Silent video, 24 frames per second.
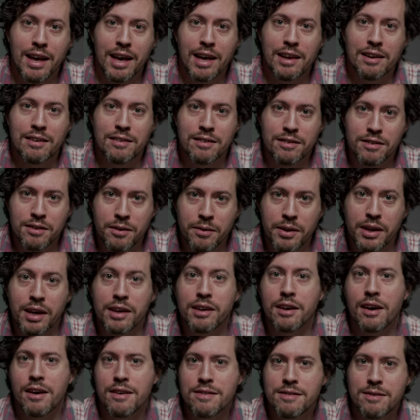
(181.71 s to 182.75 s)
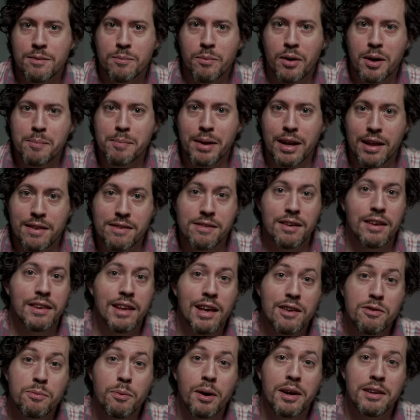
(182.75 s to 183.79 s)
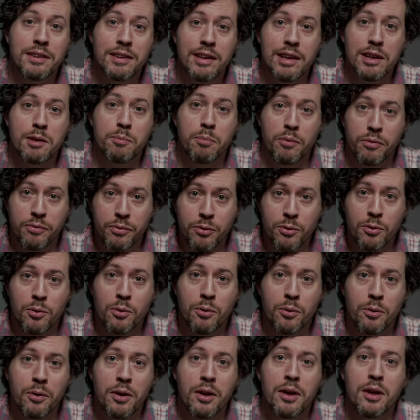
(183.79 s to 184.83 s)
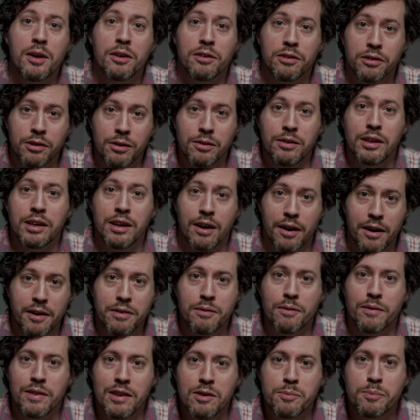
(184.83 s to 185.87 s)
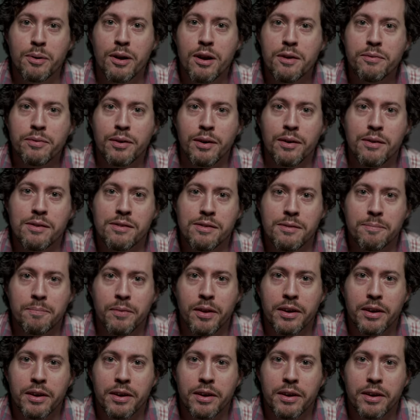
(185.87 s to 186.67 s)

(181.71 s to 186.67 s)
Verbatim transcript: and doing a custom white balance, and that's what I did before shooting either of these profiles.